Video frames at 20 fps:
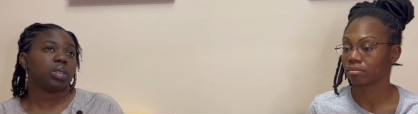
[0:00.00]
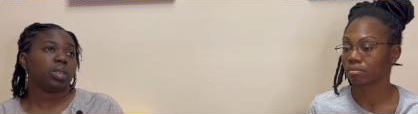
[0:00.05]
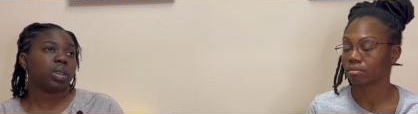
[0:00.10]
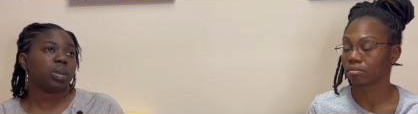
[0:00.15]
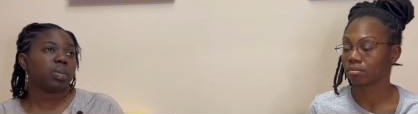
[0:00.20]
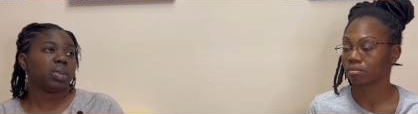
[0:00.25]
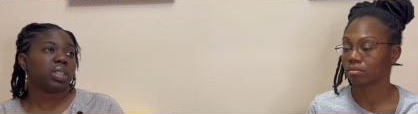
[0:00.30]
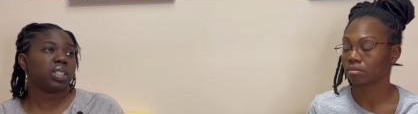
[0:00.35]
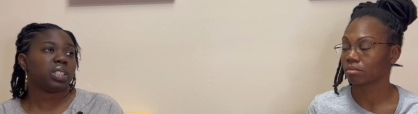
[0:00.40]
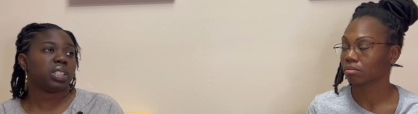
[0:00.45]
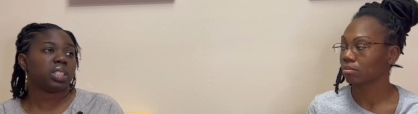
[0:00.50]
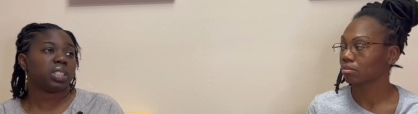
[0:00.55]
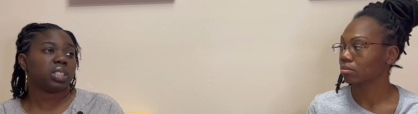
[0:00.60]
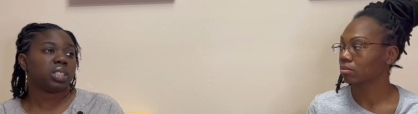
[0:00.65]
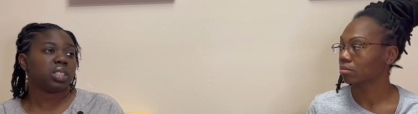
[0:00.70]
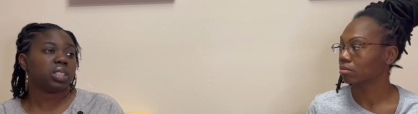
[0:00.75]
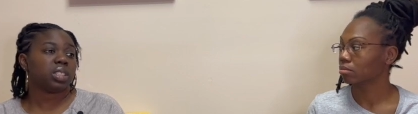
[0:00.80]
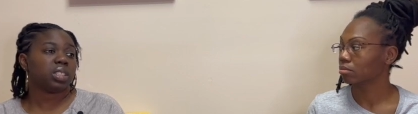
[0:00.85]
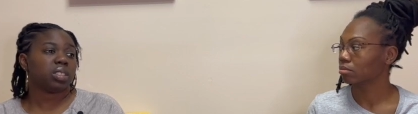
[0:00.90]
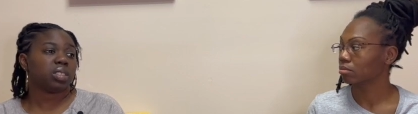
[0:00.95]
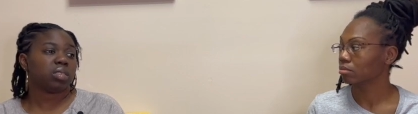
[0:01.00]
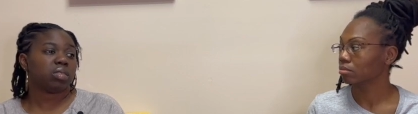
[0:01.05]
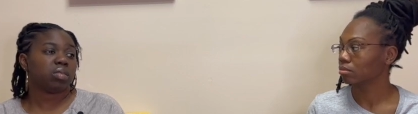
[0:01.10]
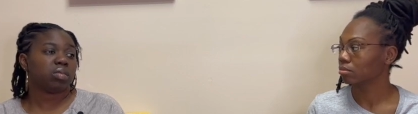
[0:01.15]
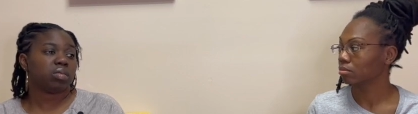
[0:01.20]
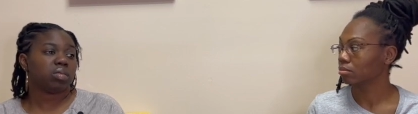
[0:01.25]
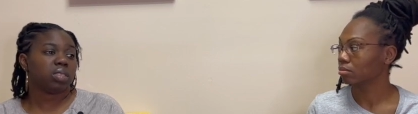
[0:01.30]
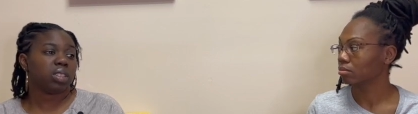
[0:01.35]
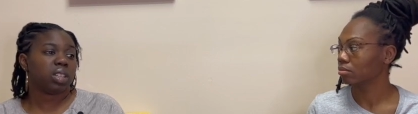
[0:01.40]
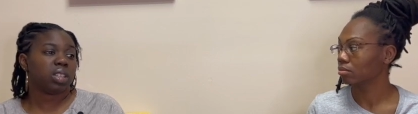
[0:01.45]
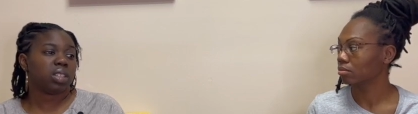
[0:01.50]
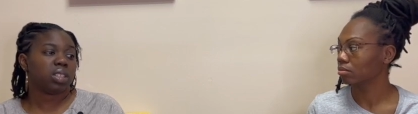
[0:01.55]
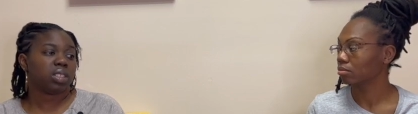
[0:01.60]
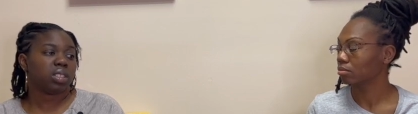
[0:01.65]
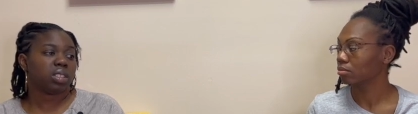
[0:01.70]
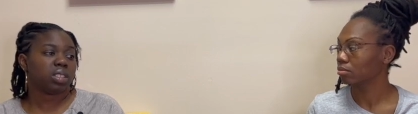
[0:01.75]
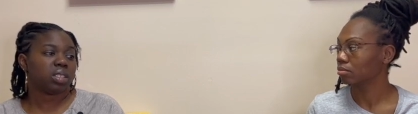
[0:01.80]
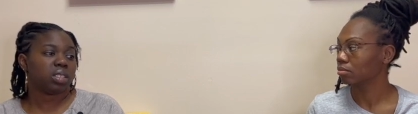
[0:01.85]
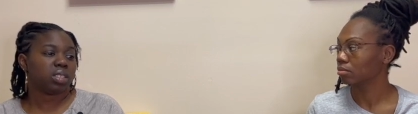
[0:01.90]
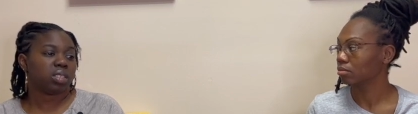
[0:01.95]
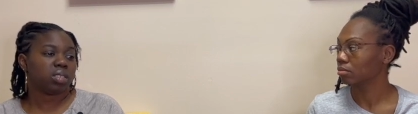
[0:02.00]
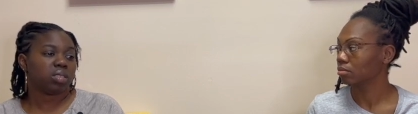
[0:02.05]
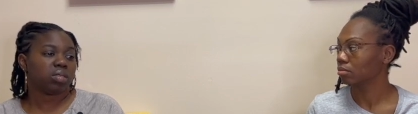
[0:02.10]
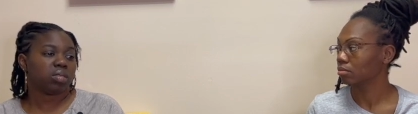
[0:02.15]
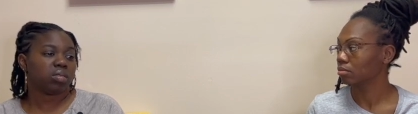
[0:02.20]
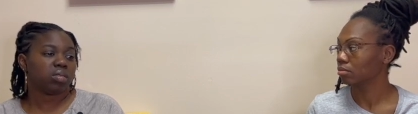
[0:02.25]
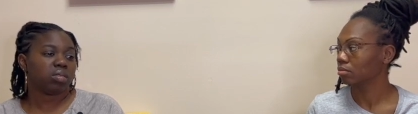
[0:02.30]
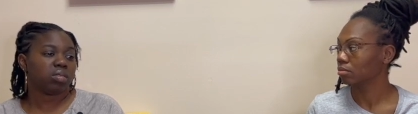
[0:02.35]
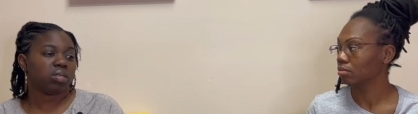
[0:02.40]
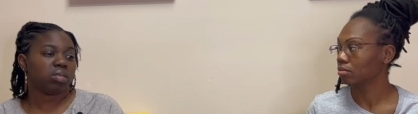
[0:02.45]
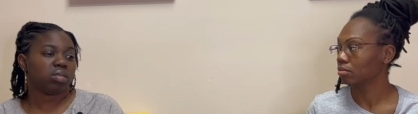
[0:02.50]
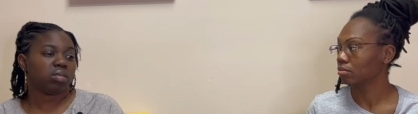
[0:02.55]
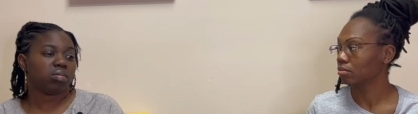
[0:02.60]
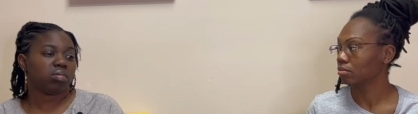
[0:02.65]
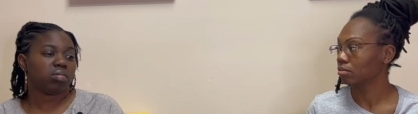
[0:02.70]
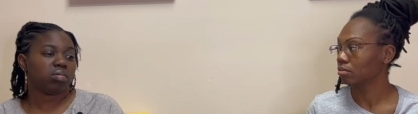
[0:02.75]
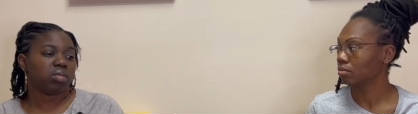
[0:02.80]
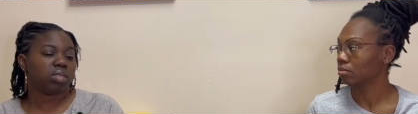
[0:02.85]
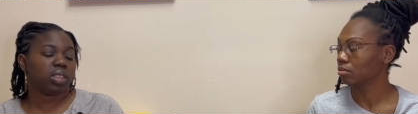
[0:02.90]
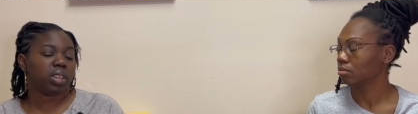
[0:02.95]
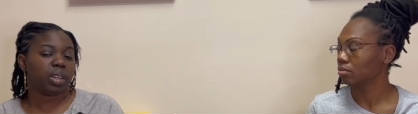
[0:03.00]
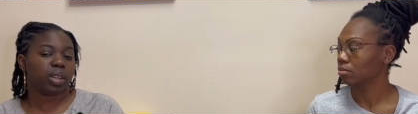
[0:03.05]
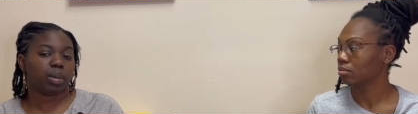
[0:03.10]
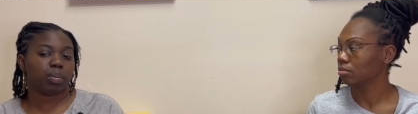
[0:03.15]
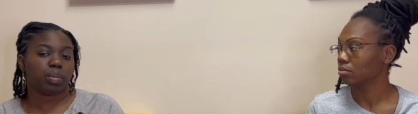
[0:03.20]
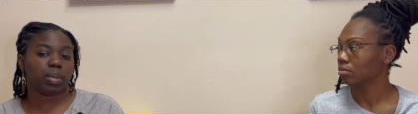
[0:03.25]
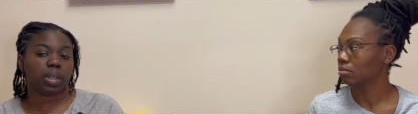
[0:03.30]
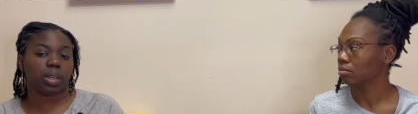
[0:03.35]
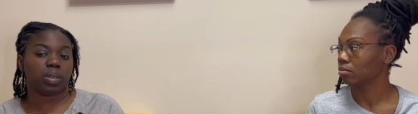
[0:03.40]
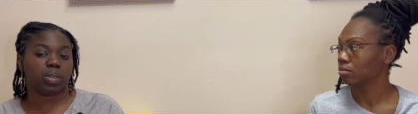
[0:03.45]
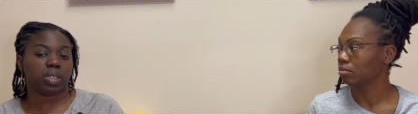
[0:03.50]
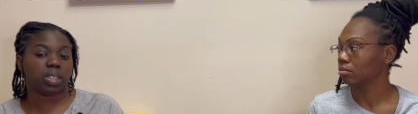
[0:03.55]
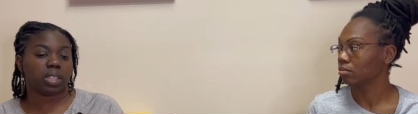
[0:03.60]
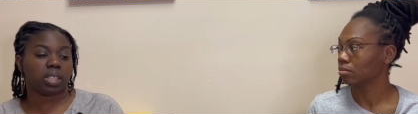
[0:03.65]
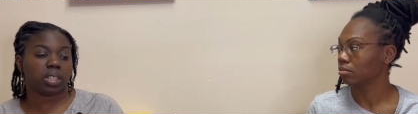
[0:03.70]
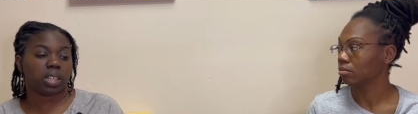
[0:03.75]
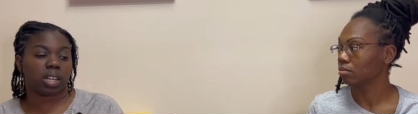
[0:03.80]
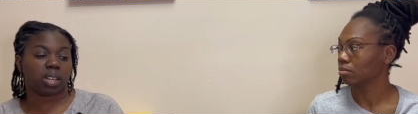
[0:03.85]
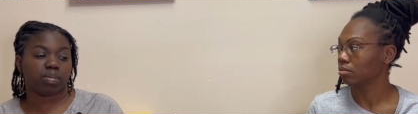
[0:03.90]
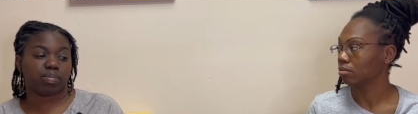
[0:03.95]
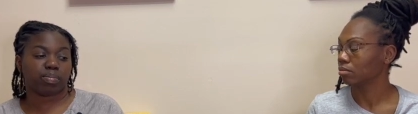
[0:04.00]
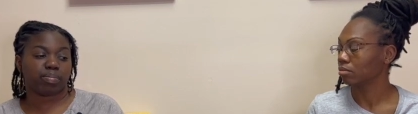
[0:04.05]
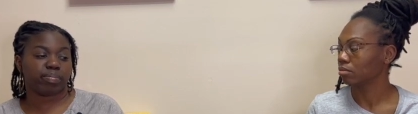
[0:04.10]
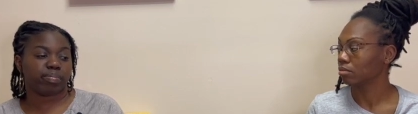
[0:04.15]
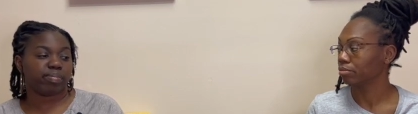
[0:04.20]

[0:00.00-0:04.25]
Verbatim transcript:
Speaker 1: That makes sense. Cause yeah, bloated. I'm